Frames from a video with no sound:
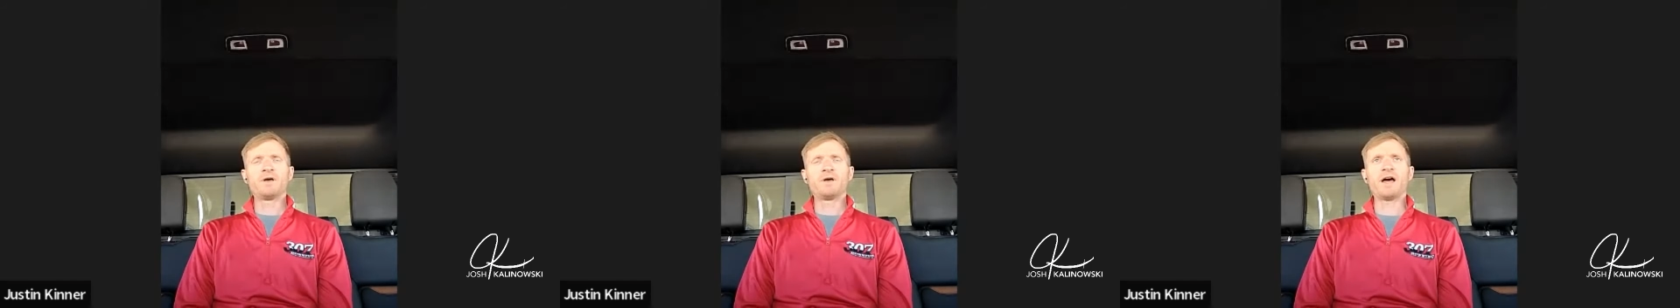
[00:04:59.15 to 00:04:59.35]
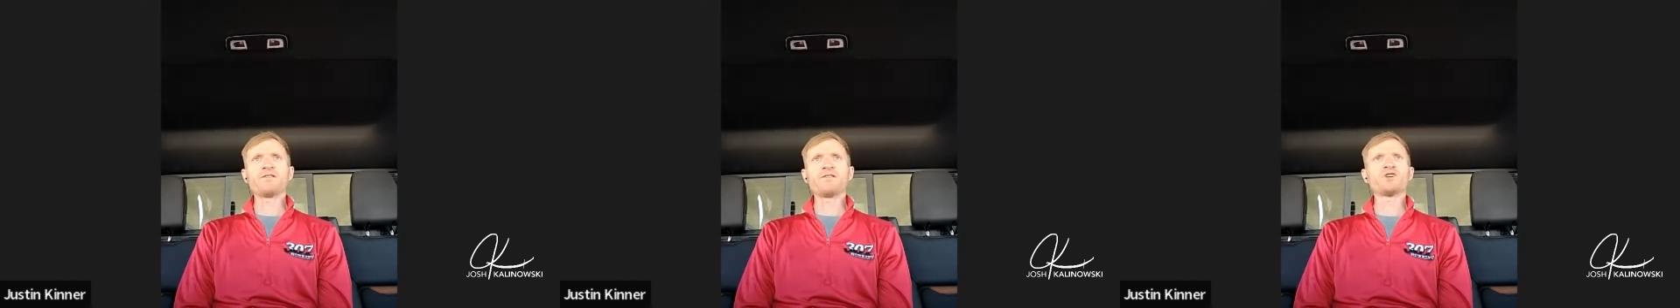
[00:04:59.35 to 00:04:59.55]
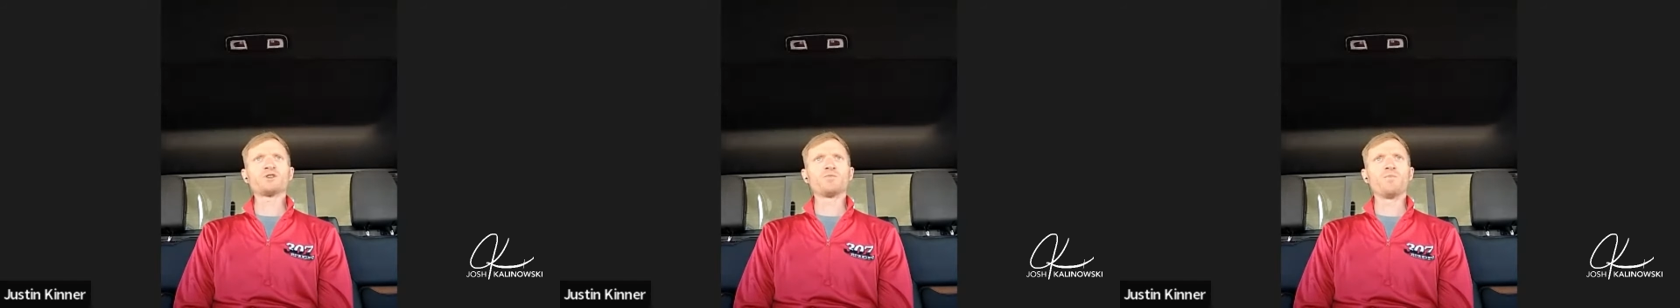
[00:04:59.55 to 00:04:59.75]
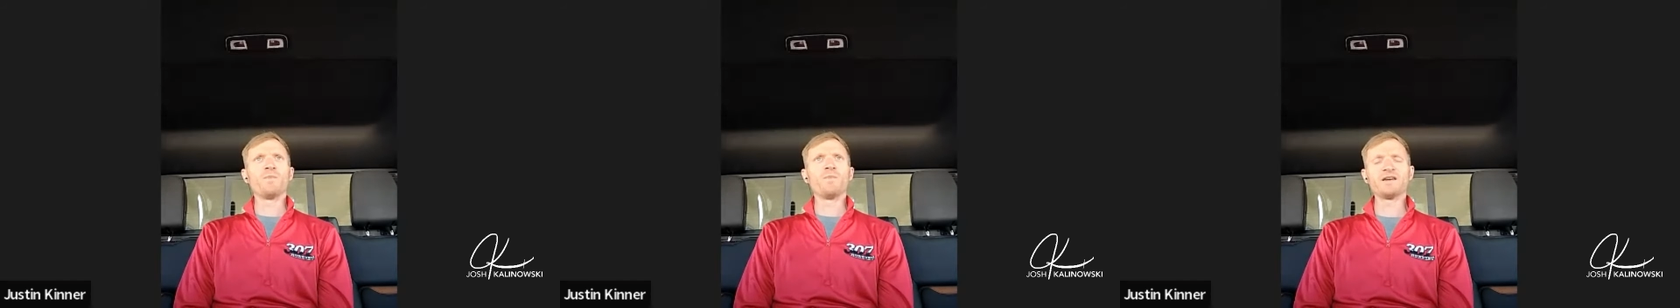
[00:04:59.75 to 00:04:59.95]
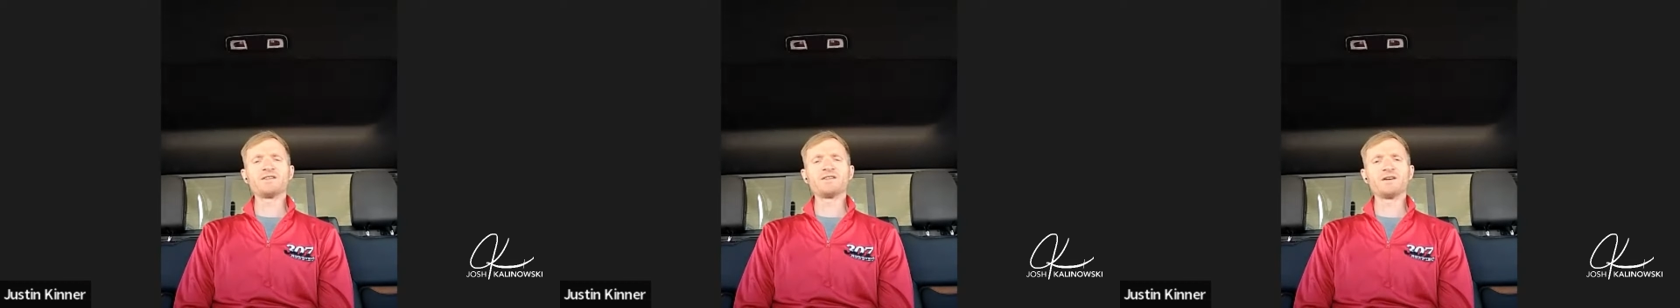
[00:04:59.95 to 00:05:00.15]
kind of just
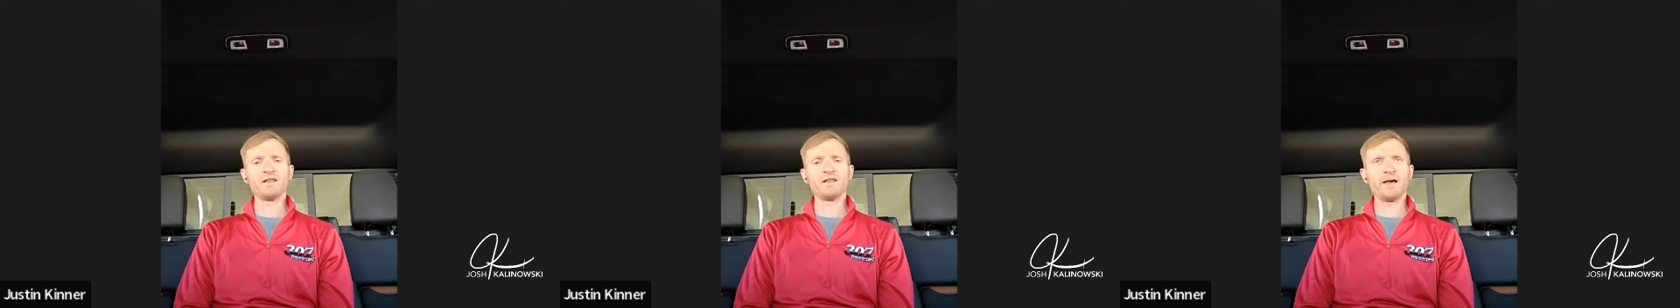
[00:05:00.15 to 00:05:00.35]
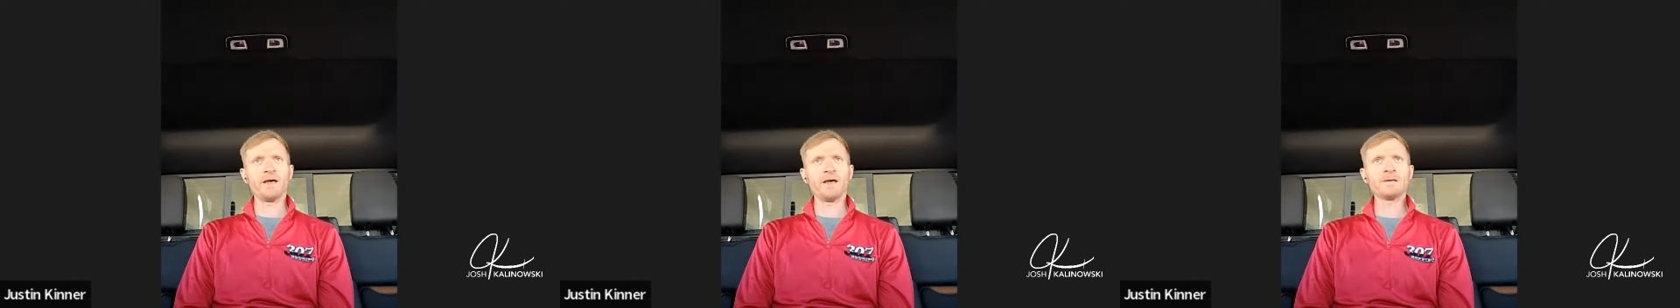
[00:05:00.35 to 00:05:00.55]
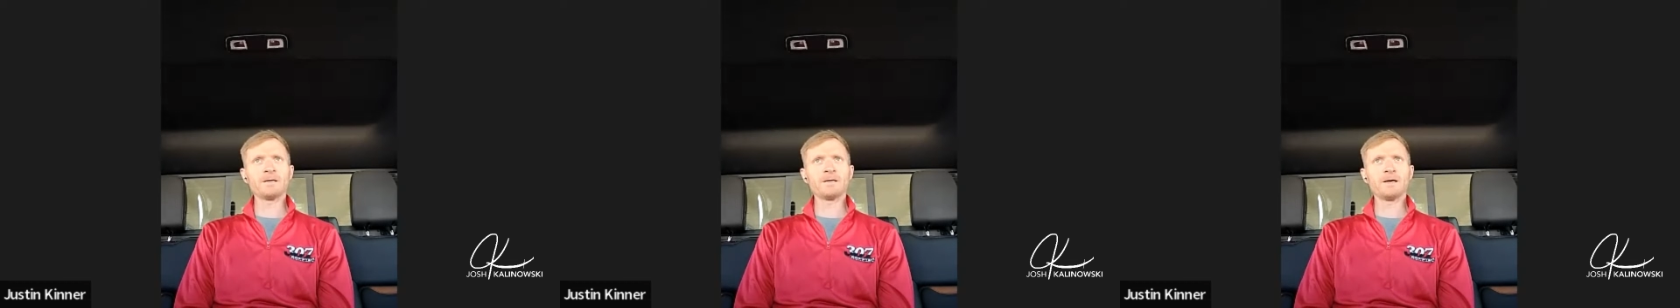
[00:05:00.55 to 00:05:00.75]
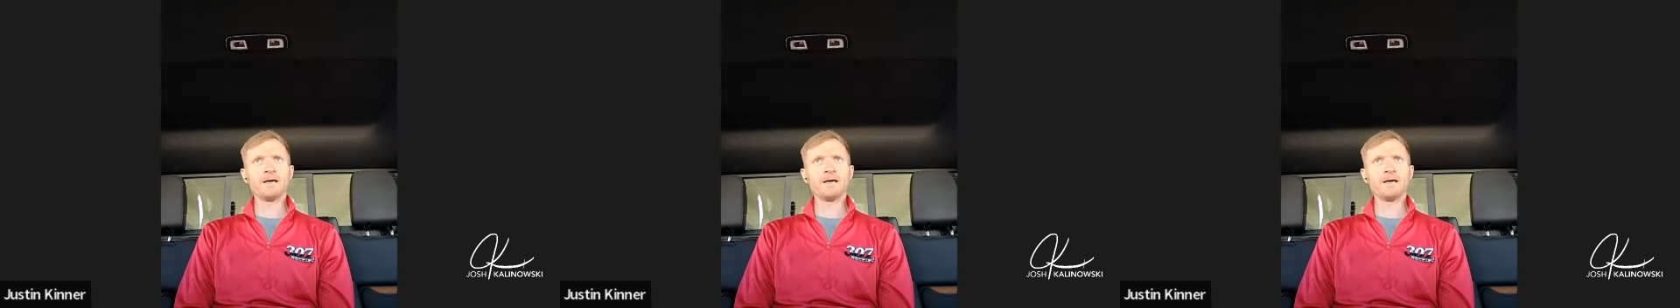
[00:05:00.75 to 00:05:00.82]
mentally